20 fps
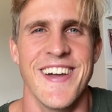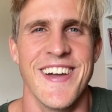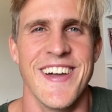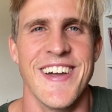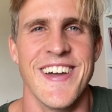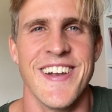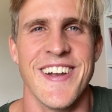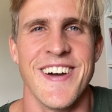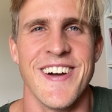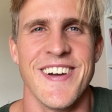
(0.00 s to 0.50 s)

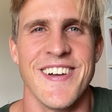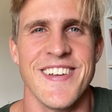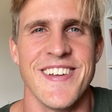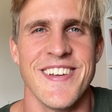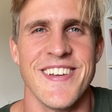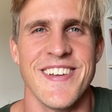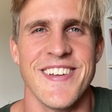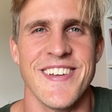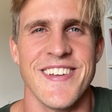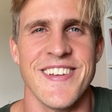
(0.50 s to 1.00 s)
And
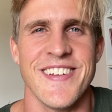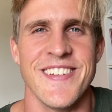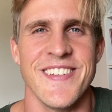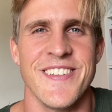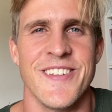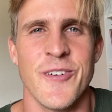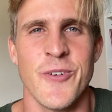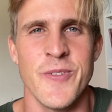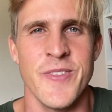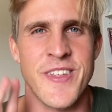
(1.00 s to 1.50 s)

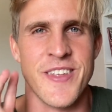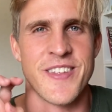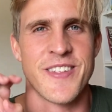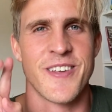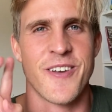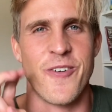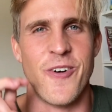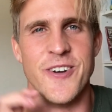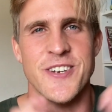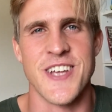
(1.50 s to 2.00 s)
doing this
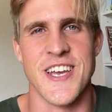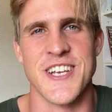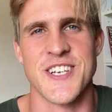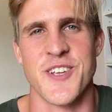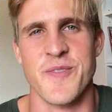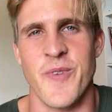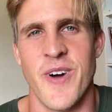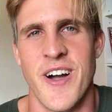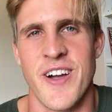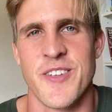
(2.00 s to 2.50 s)

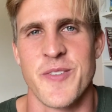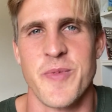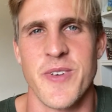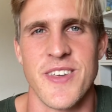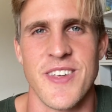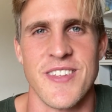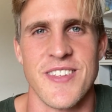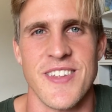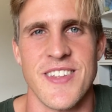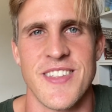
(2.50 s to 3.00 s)
quotation marks
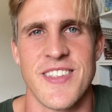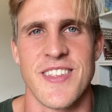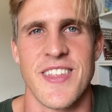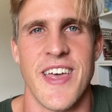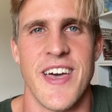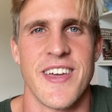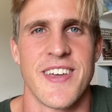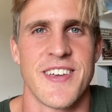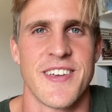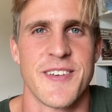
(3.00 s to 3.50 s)
because it's
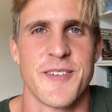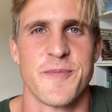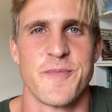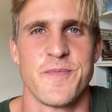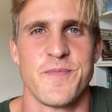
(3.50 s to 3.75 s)
like,